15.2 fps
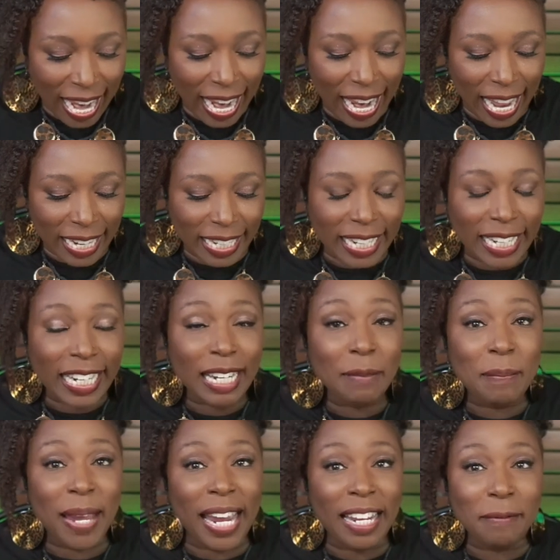and he
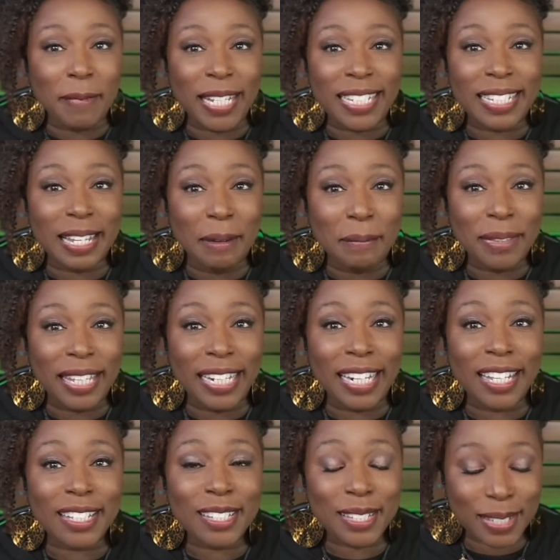made me
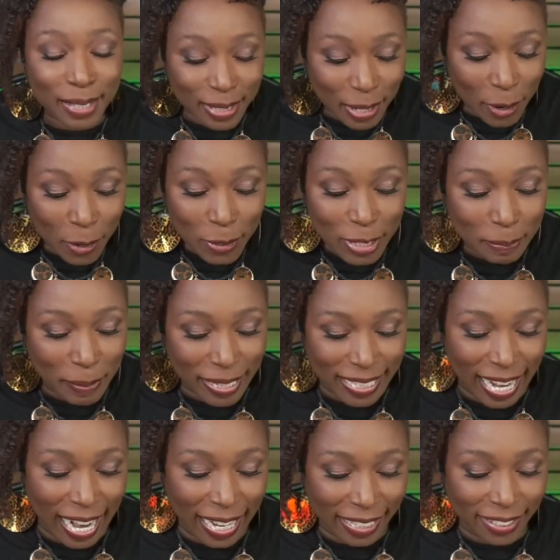something so
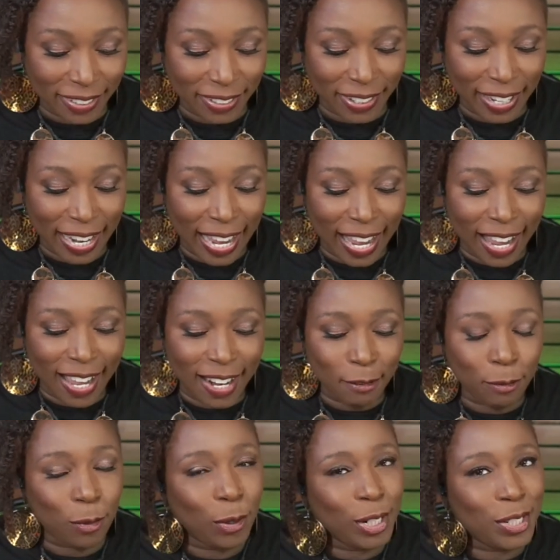spectacular. And
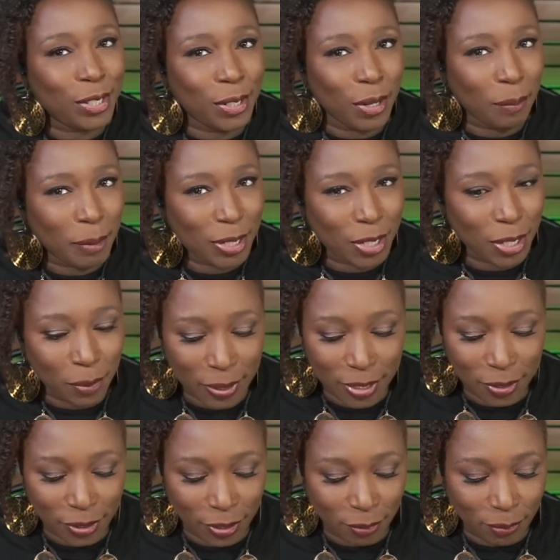of course, I'm gonna show
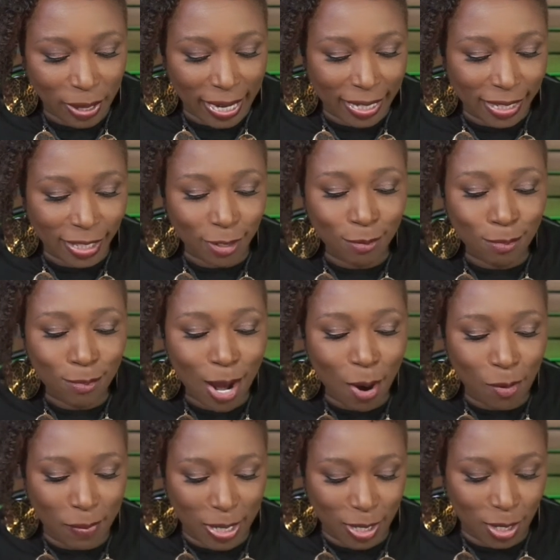it to you, right? I'm
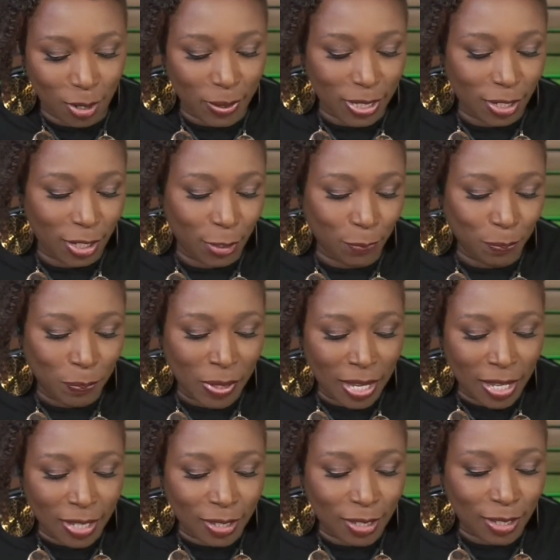gonna show it to you.
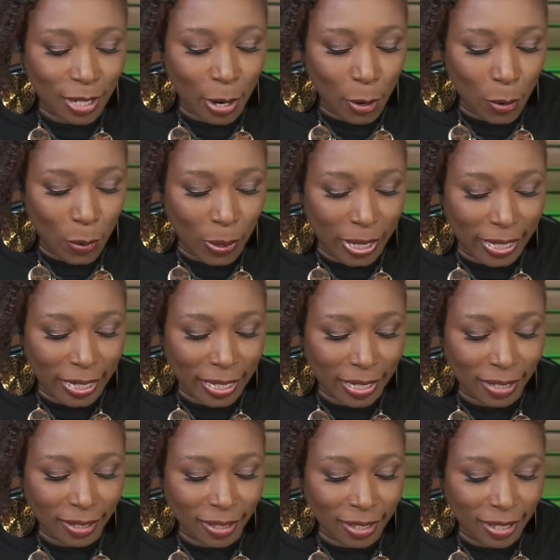So
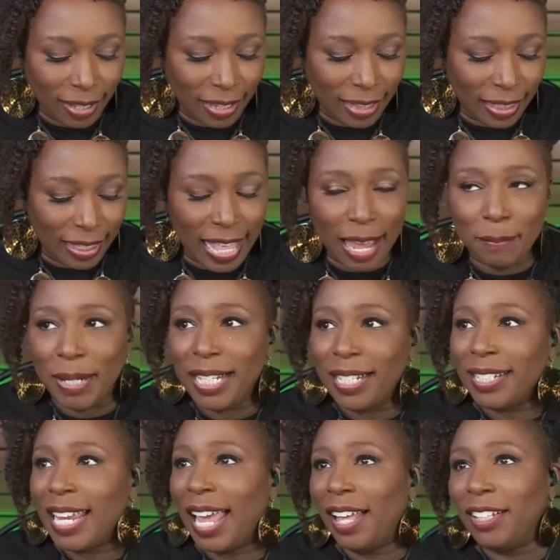let me
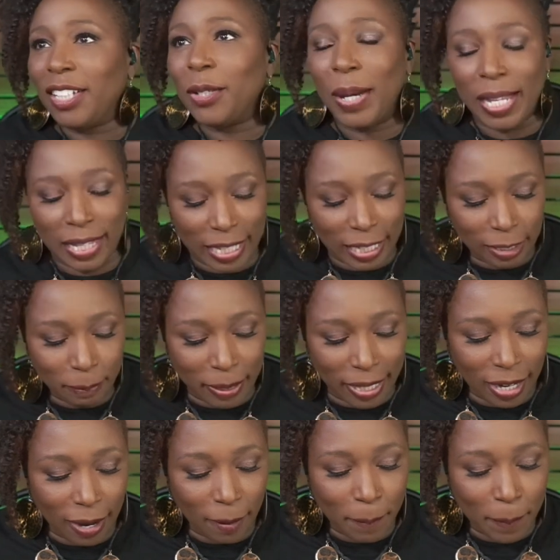tell you a little
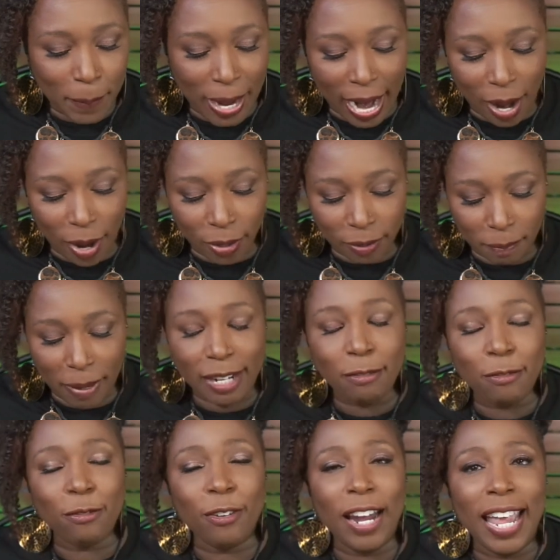bit about my
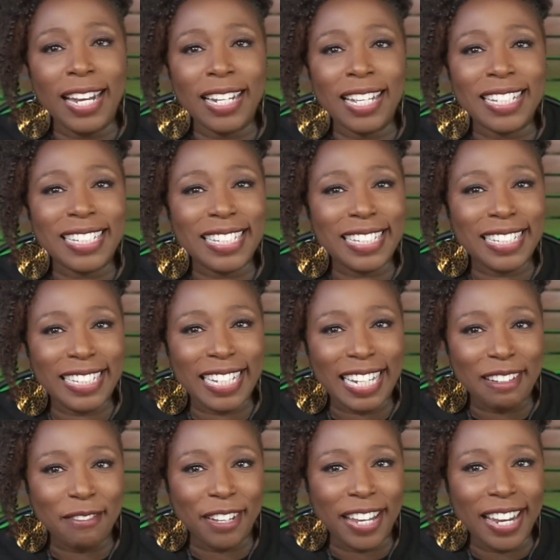friend,
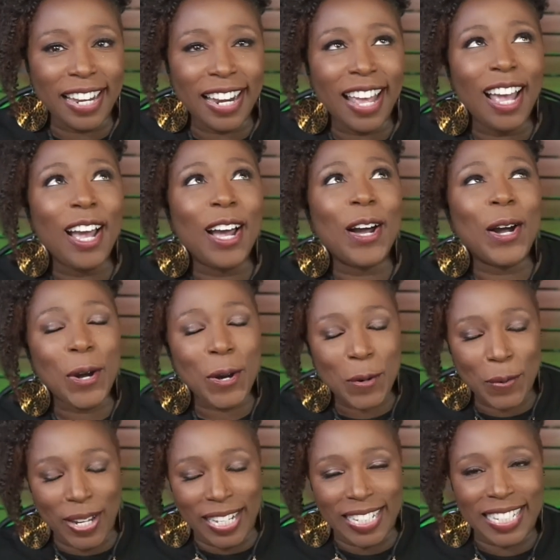Stephen
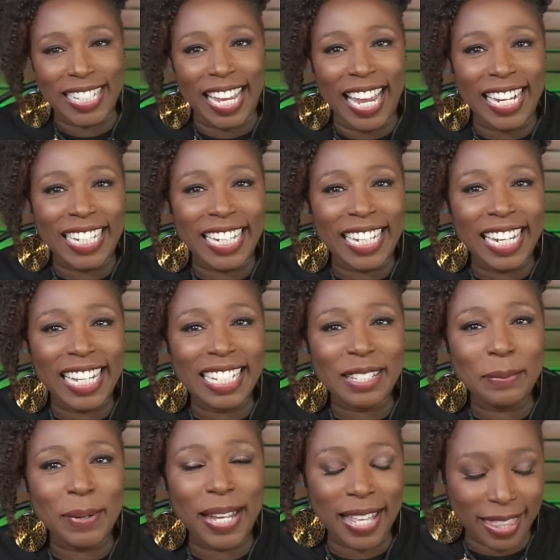Owens, and he
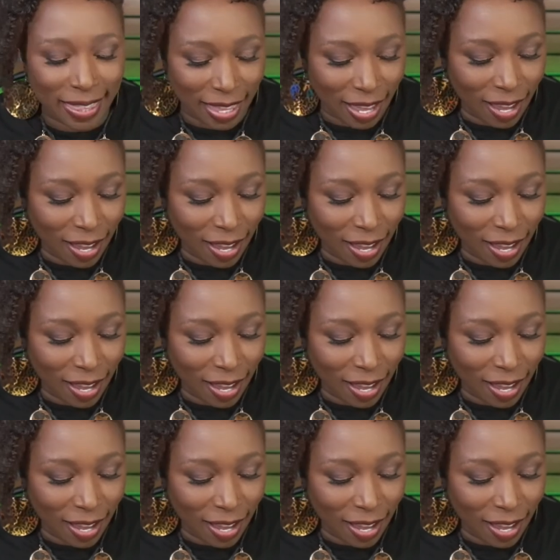is with